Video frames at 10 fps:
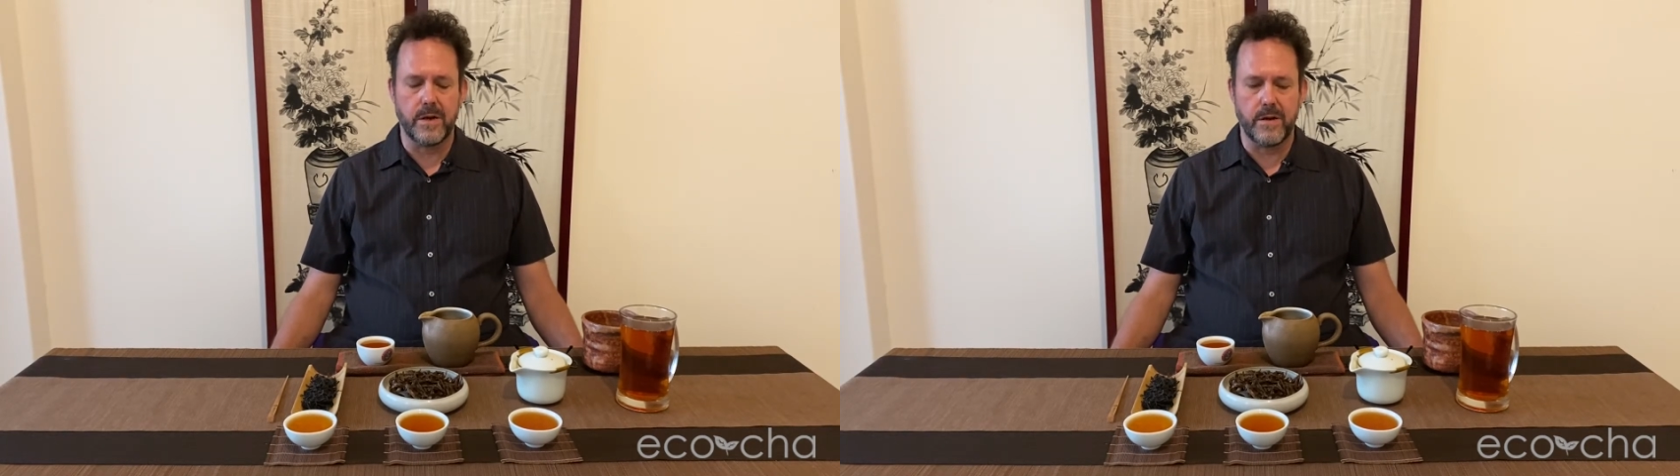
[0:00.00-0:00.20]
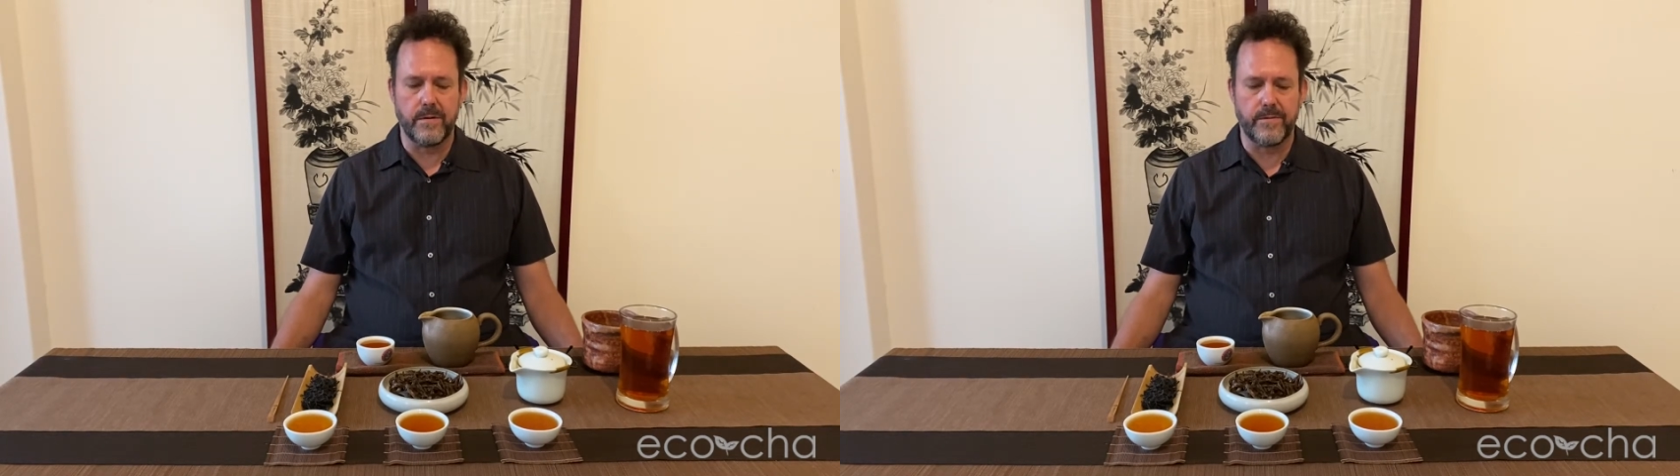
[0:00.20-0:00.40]

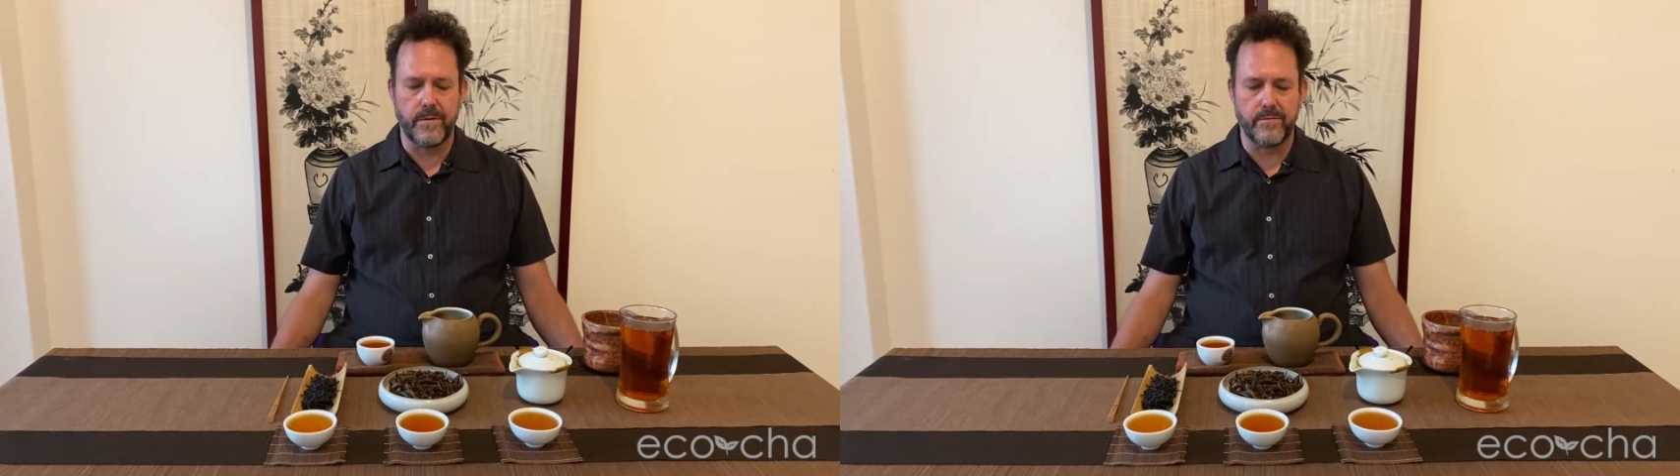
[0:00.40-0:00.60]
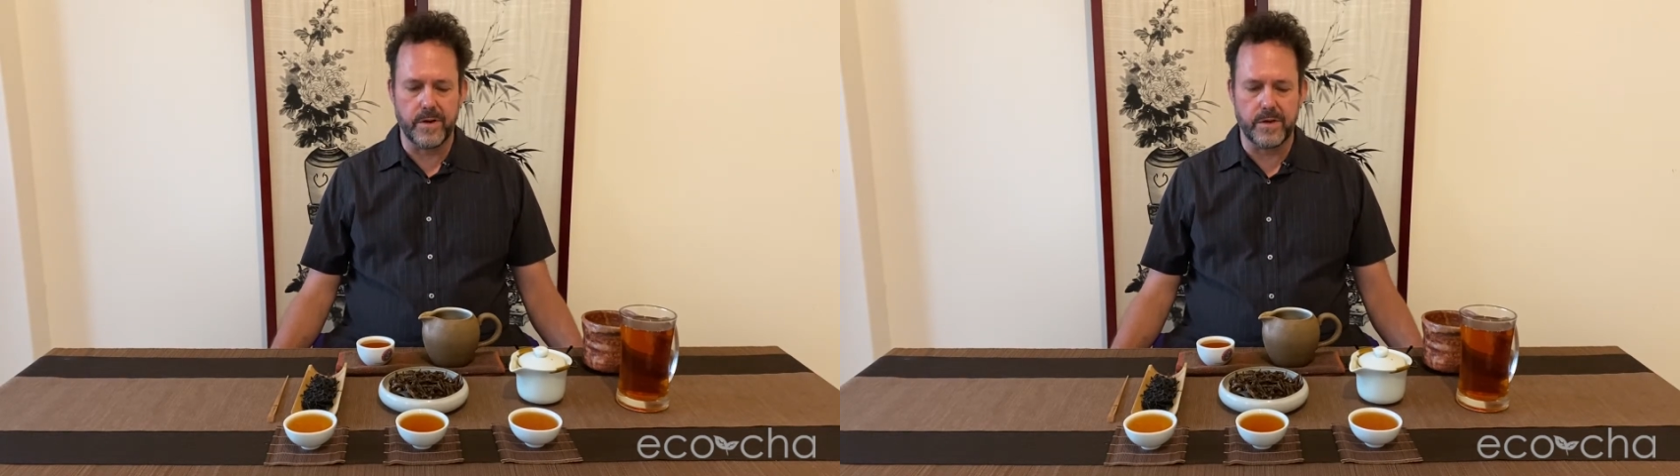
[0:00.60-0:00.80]
of
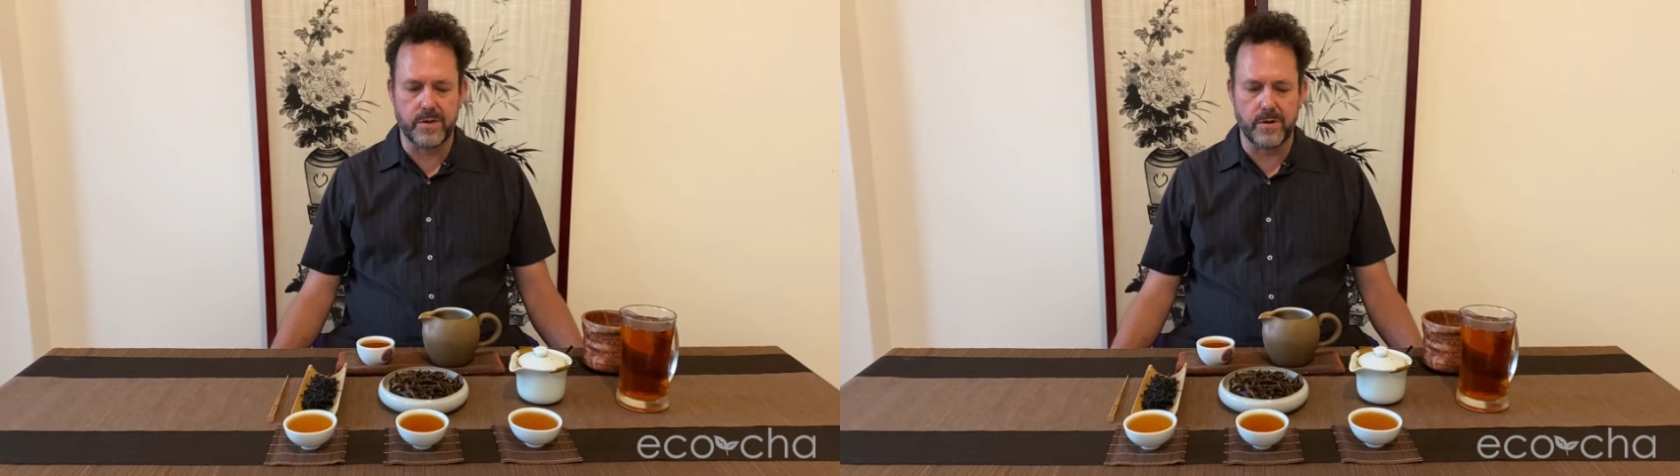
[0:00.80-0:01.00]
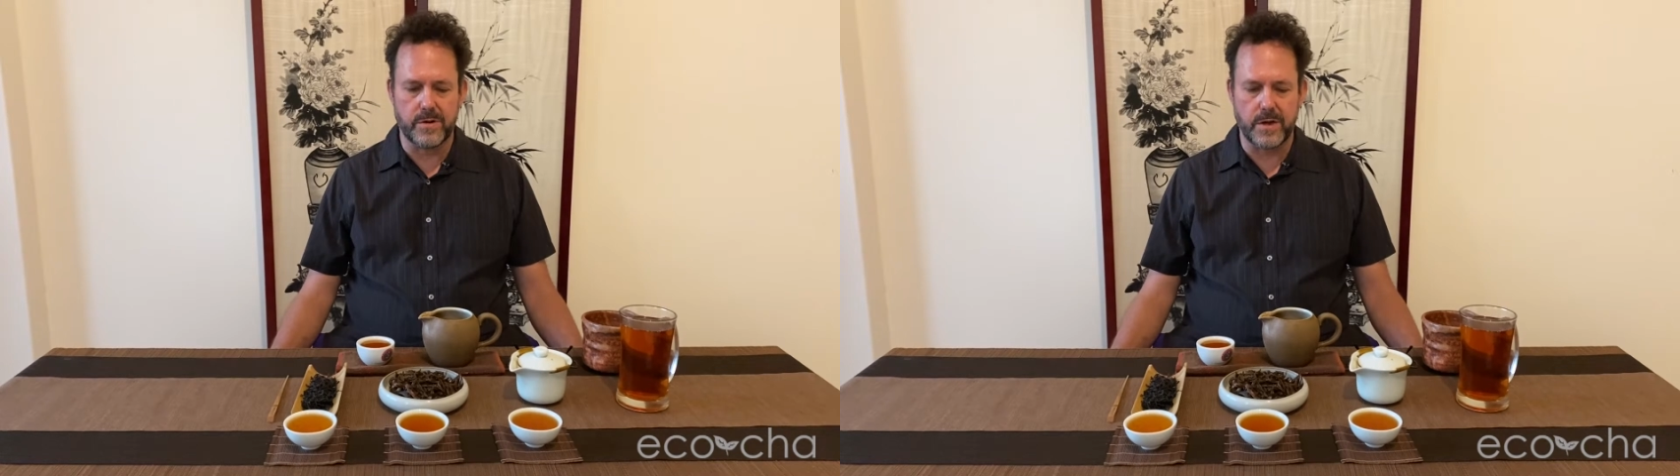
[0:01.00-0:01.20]

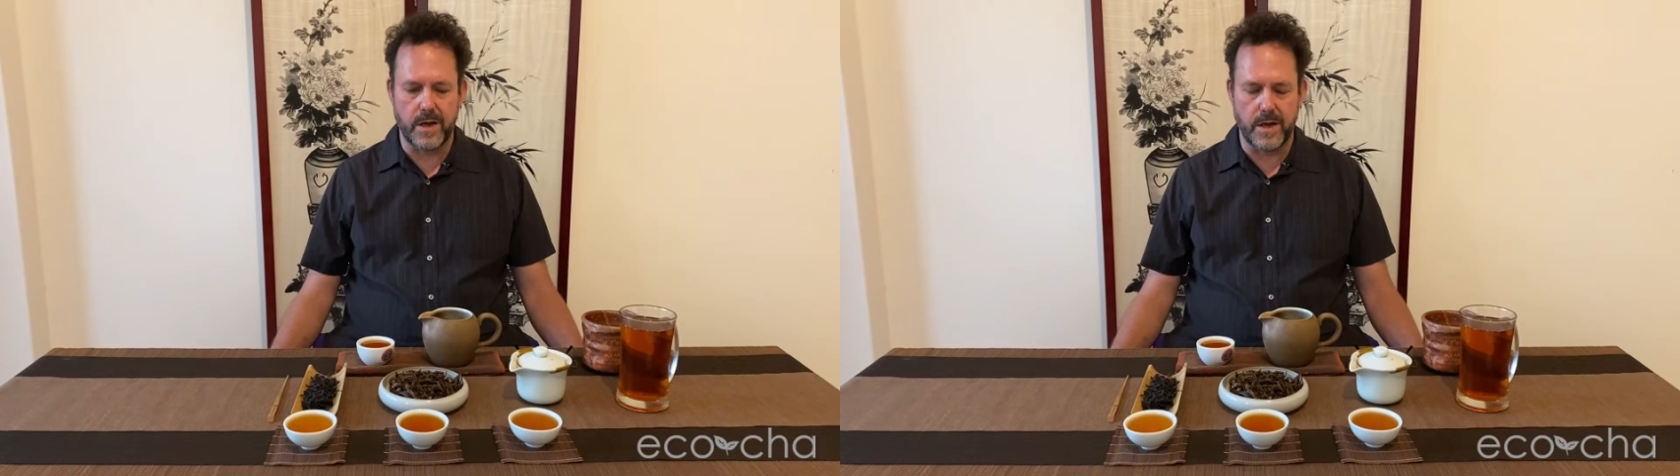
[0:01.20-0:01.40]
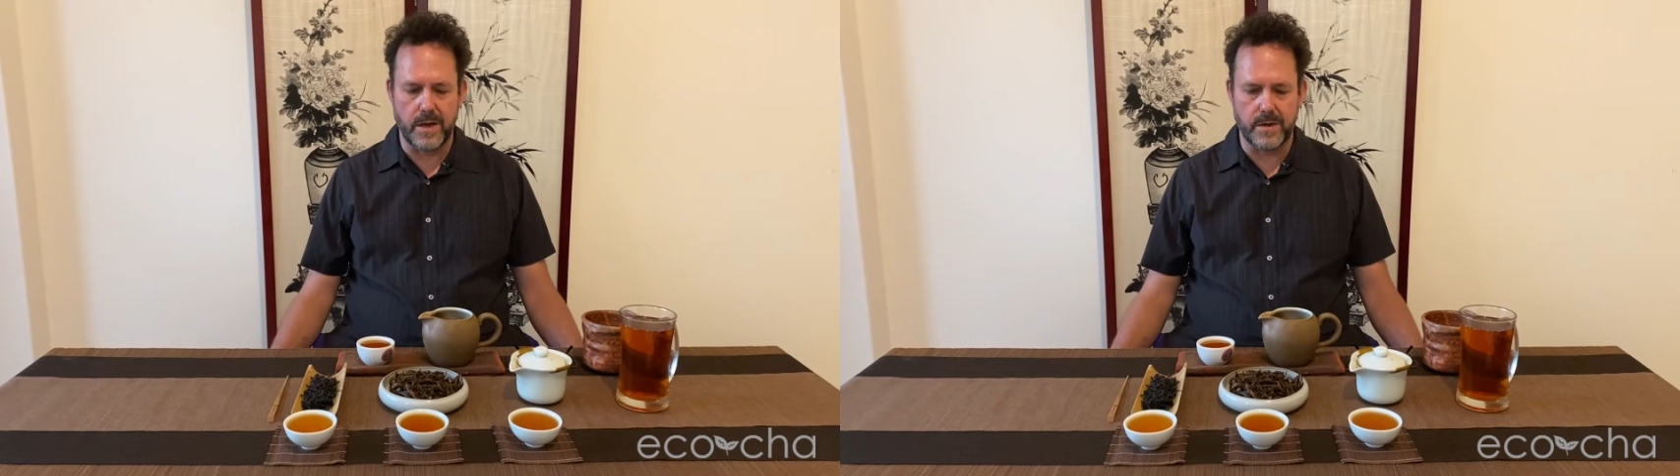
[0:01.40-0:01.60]
research
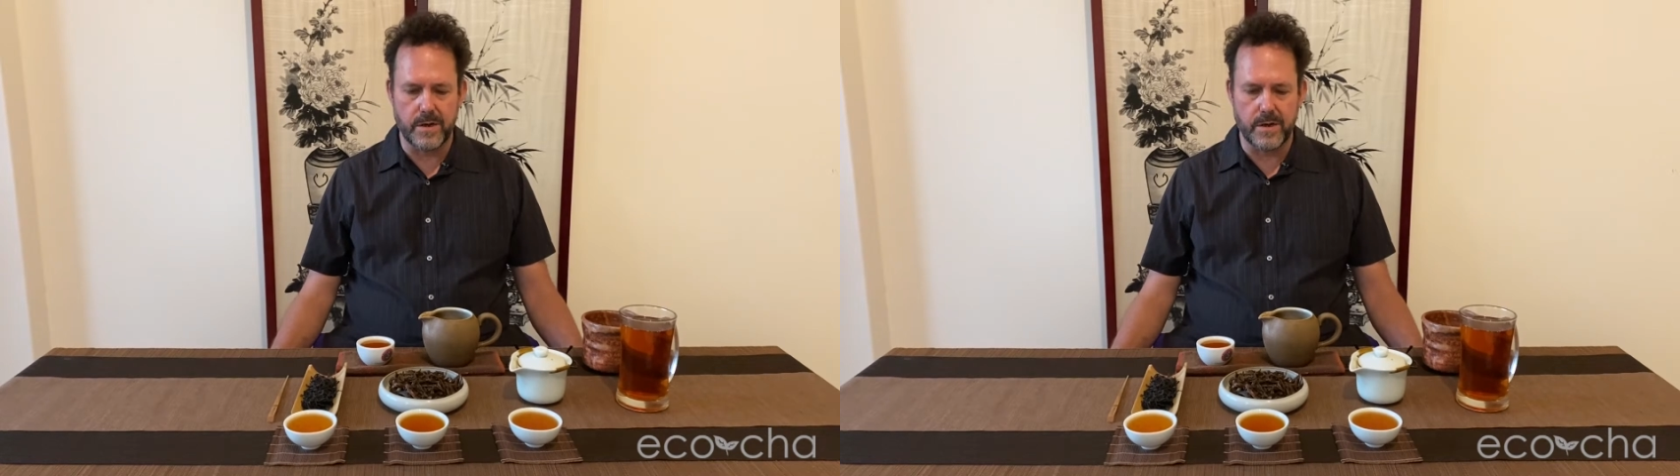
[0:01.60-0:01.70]
and